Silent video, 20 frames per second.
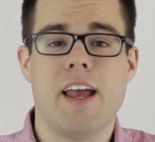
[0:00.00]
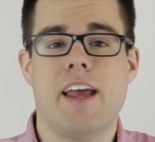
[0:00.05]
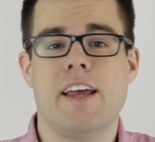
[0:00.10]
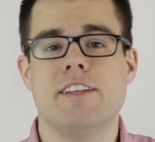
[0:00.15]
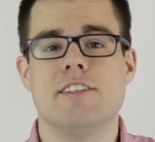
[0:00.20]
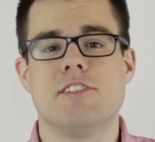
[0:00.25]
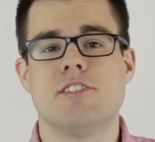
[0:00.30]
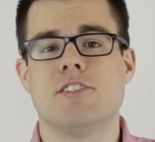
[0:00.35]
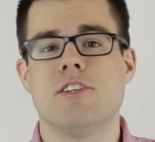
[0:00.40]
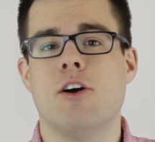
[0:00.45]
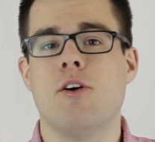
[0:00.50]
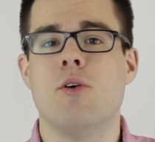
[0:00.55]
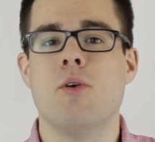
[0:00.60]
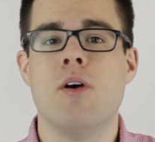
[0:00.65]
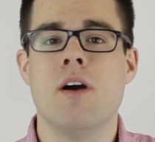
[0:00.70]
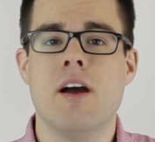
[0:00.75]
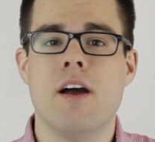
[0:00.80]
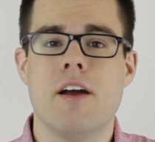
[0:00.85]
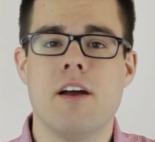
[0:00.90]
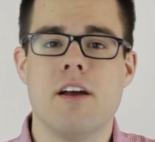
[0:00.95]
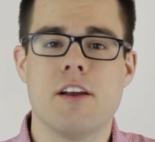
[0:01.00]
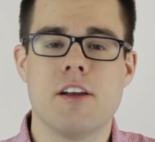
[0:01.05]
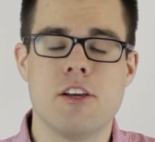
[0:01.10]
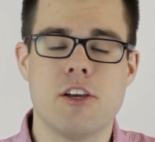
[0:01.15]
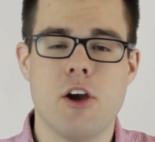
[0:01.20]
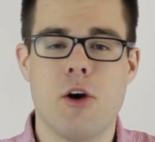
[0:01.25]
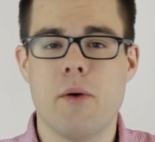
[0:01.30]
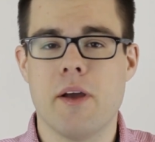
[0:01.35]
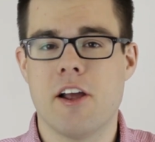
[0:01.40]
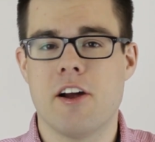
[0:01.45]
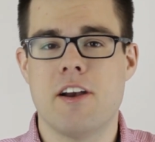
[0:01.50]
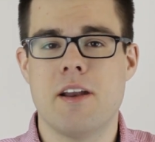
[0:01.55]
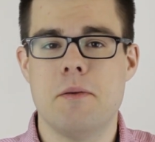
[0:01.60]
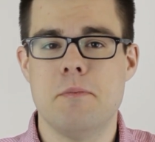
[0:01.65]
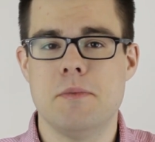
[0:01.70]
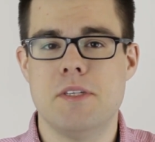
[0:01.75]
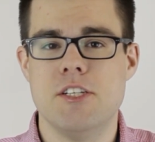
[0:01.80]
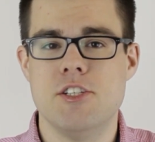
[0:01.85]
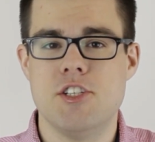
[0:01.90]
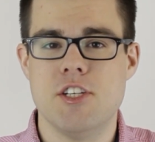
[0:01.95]
and so going on
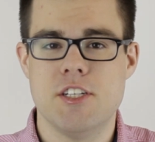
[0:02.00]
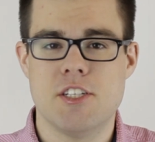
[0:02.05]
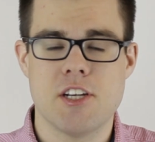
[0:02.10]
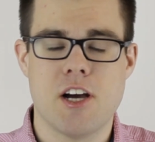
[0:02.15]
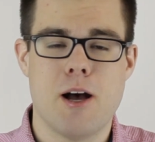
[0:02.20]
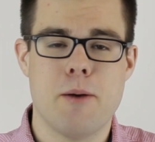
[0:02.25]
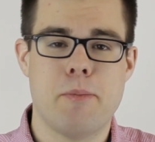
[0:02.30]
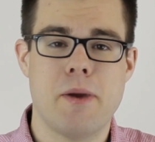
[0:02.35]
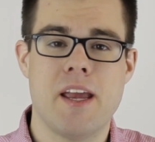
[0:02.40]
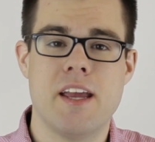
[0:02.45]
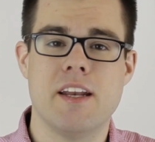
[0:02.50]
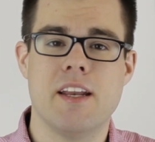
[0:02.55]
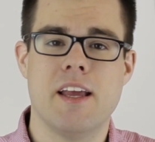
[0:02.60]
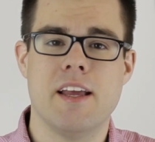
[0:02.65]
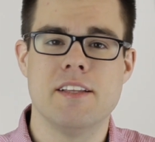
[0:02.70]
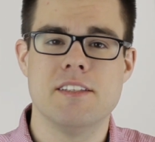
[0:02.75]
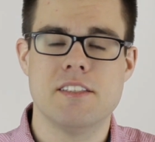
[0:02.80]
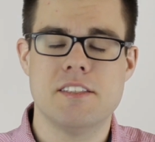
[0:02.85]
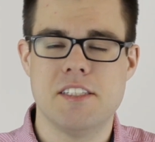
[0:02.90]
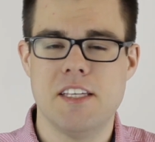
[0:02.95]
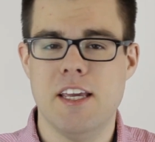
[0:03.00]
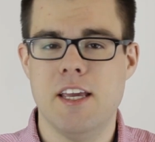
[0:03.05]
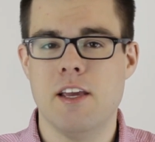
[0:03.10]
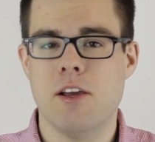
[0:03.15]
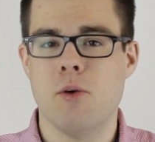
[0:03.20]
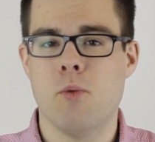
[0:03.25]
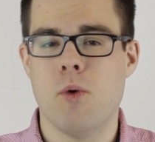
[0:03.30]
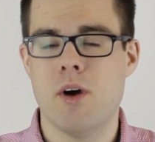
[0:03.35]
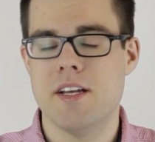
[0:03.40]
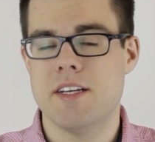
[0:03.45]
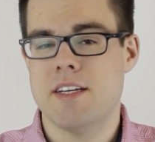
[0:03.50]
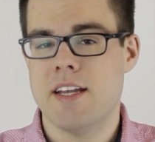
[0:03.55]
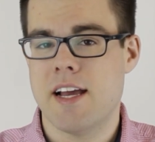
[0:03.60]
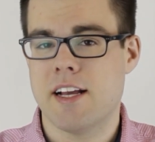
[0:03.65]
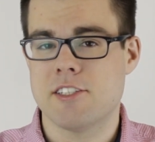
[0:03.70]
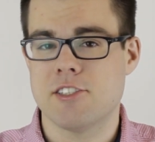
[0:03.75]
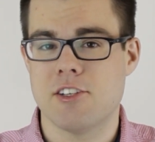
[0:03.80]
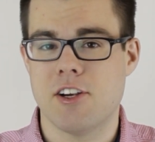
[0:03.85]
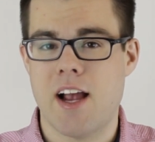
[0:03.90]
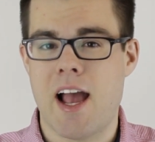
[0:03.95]
MTG Top 8 and seeing what
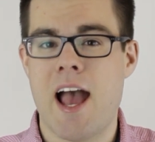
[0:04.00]
decks are